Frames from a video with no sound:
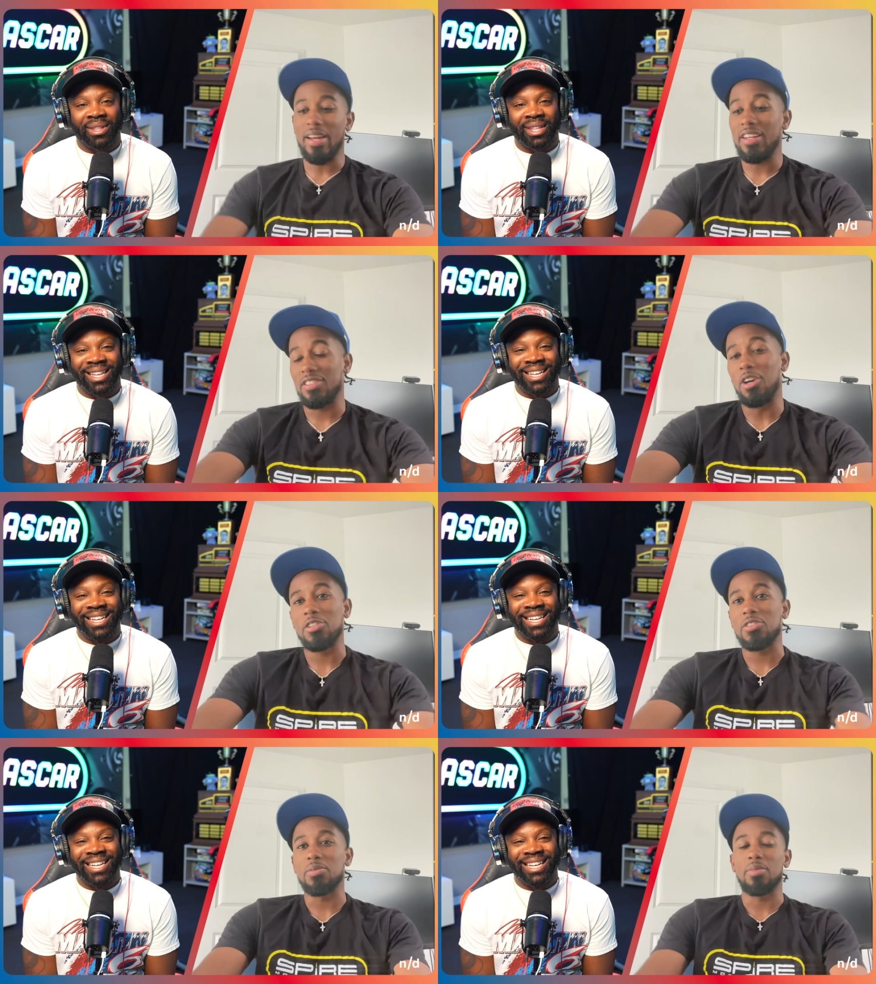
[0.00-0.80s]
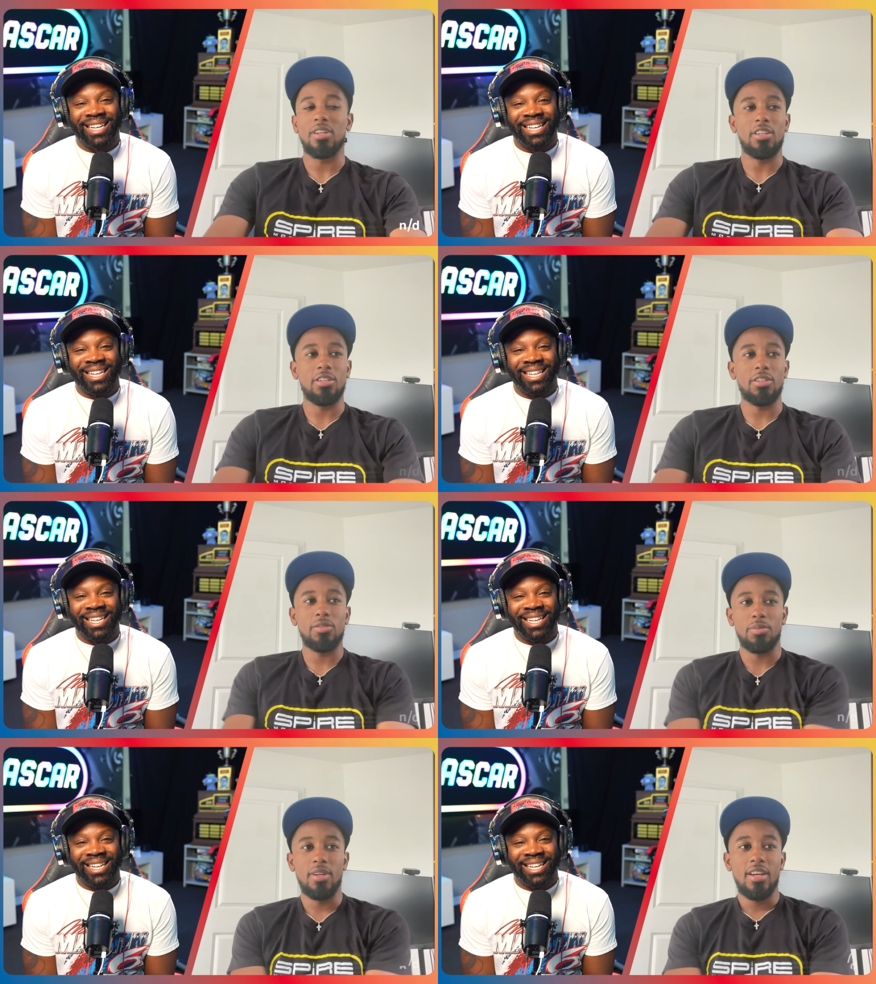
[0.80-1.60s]
Speaker 1: that. My dad's awesome.
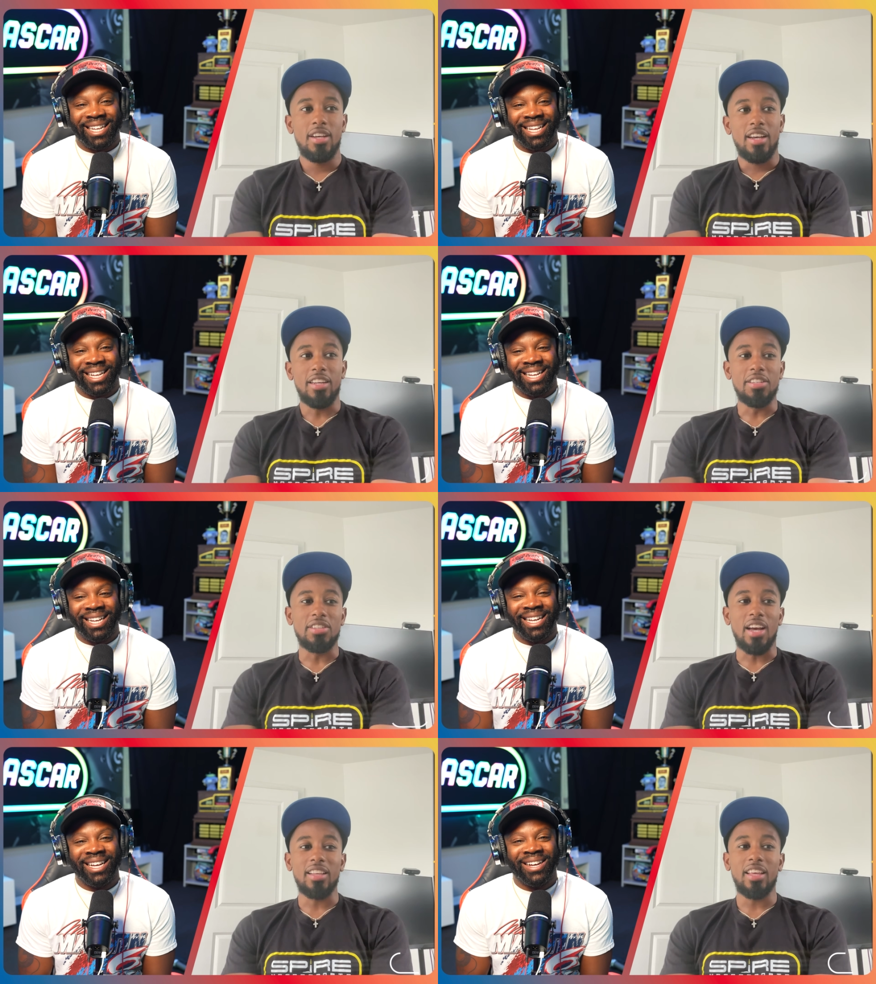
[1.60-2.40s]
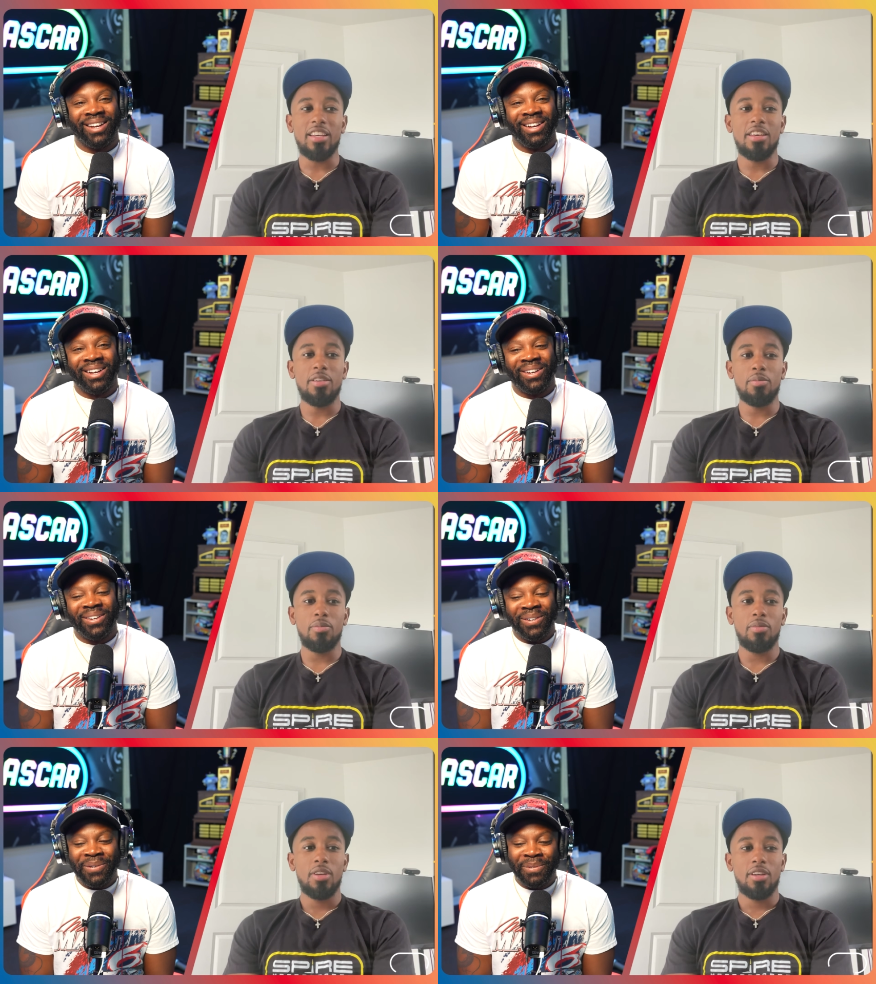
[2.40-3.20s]
And I like
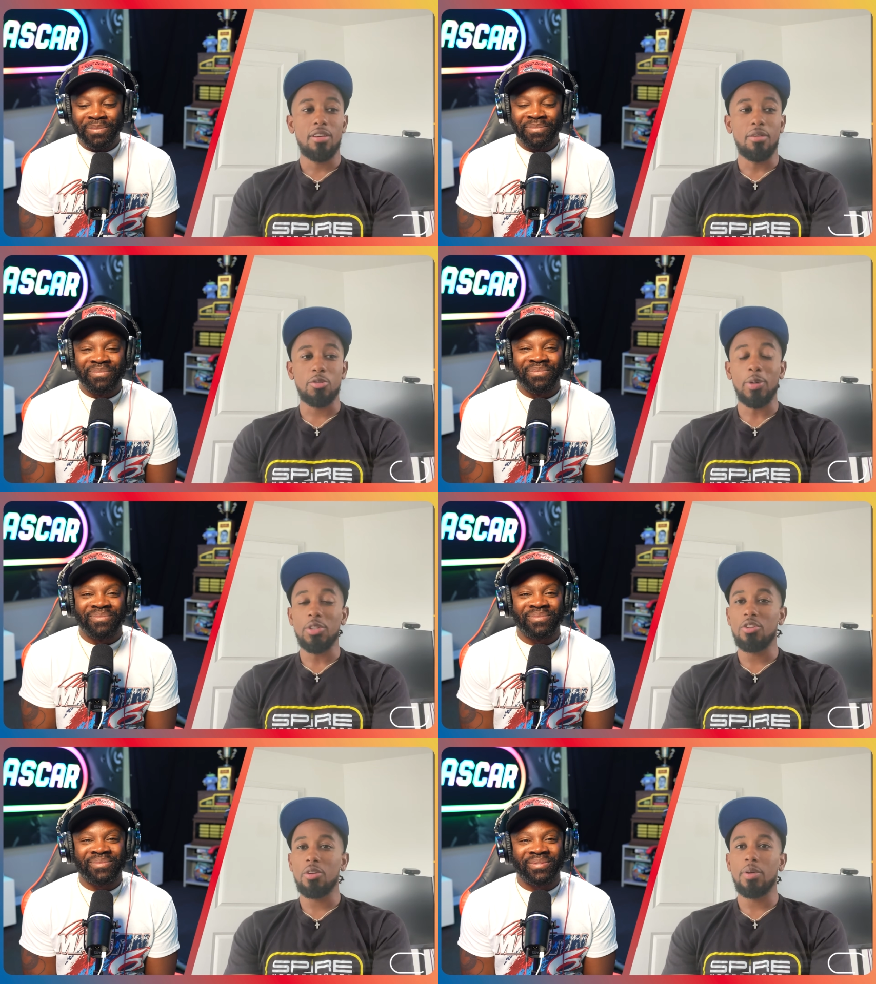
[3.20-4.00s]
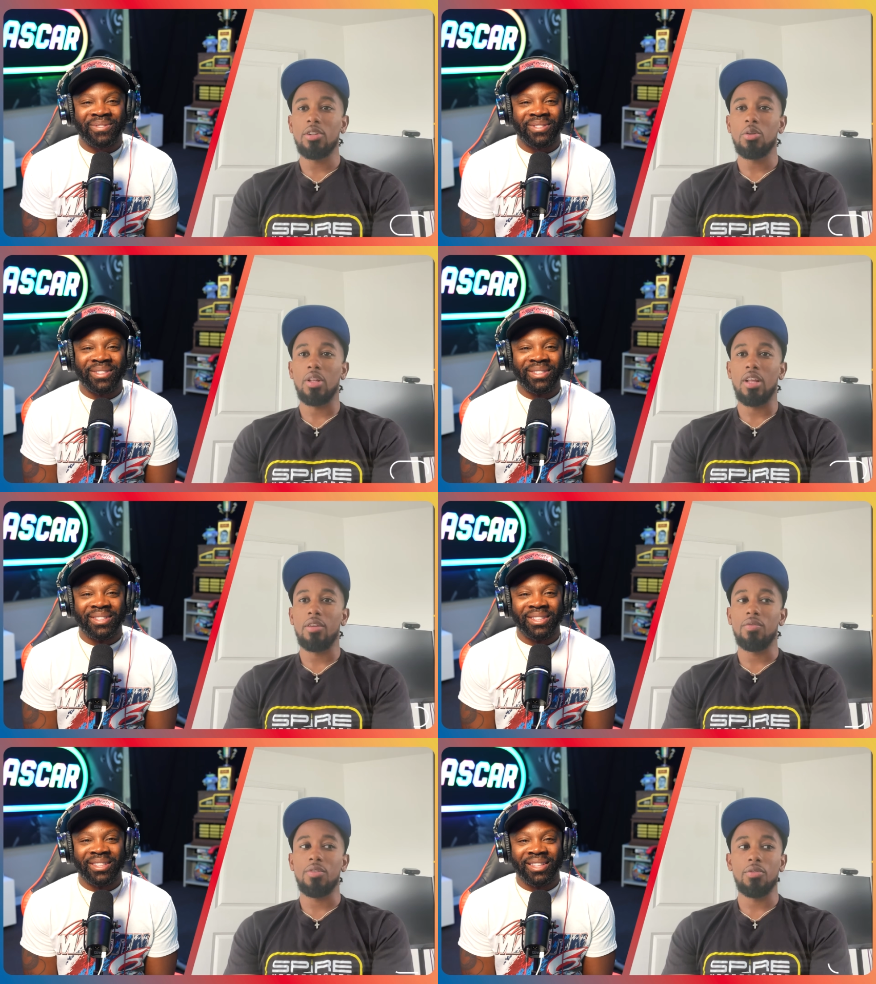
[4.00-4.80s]
him especially compared to a lot
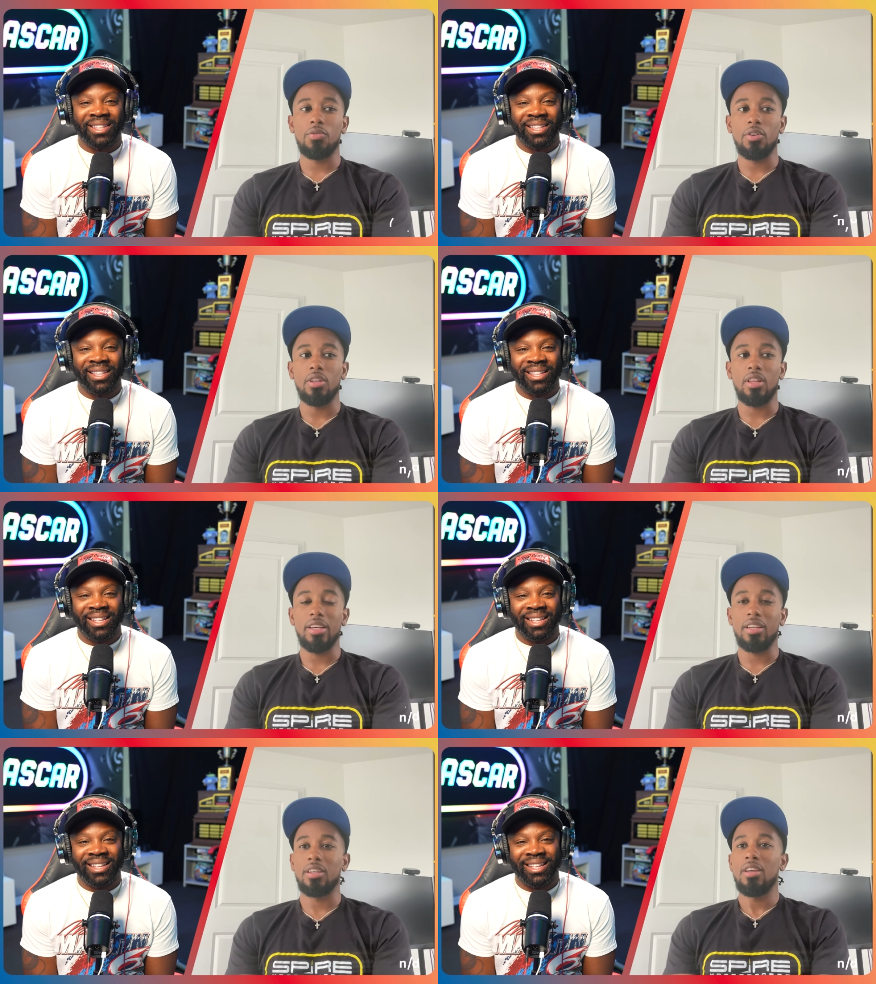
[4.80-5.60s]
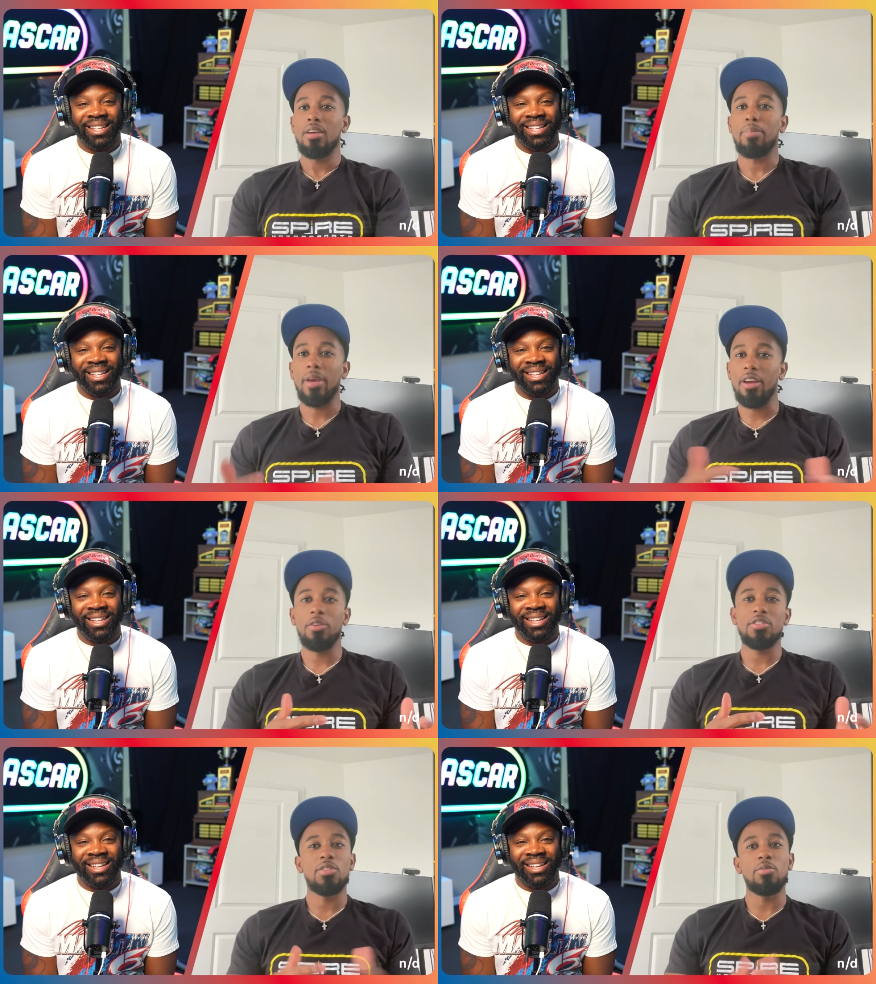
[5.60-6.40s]
of different like
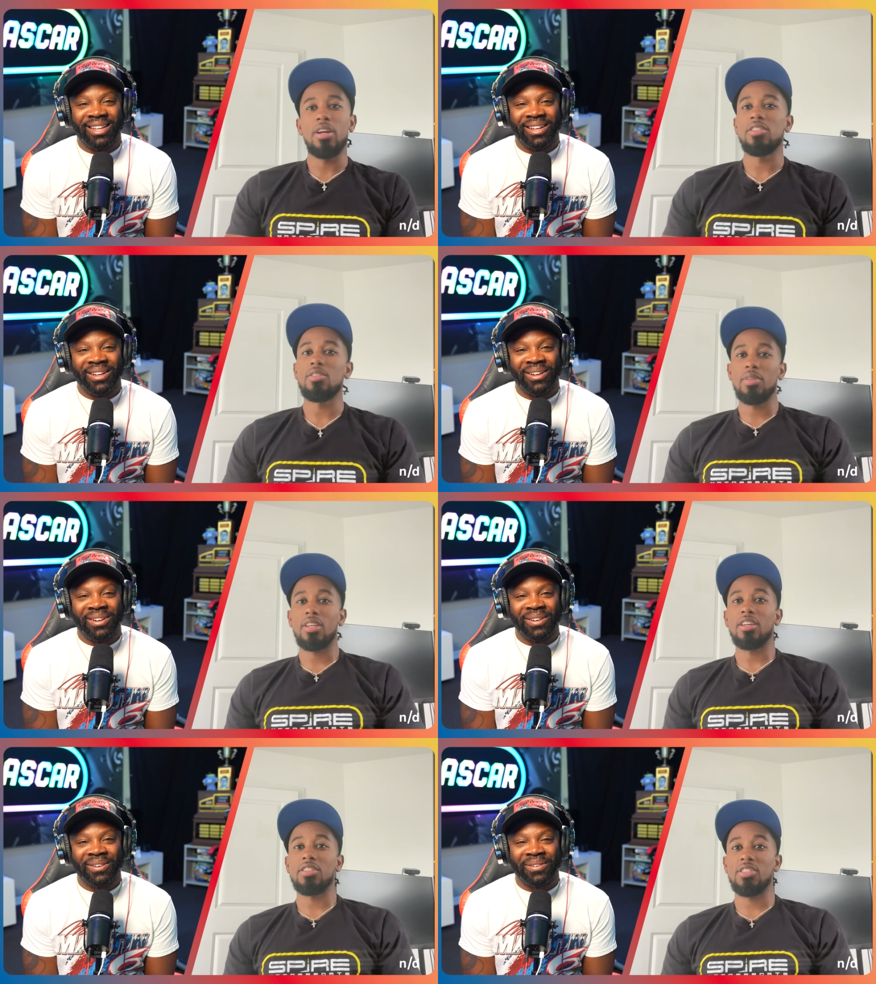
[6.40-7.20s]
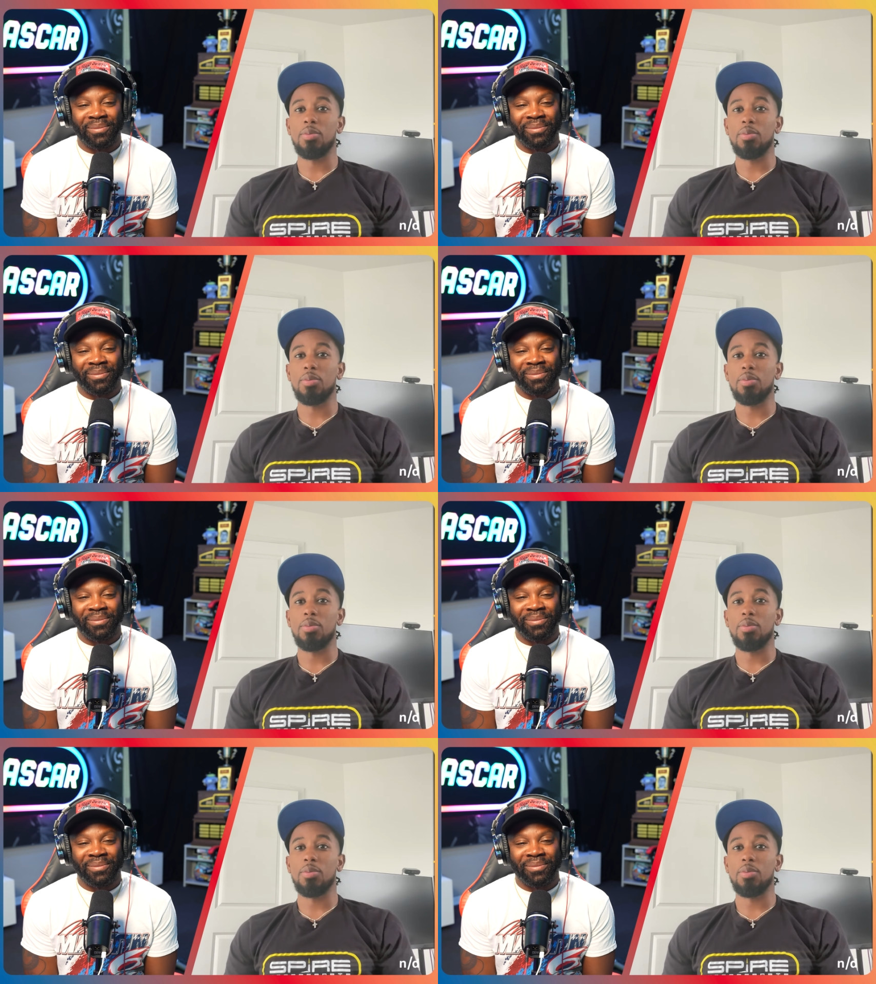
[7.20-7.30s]
parents in racing, because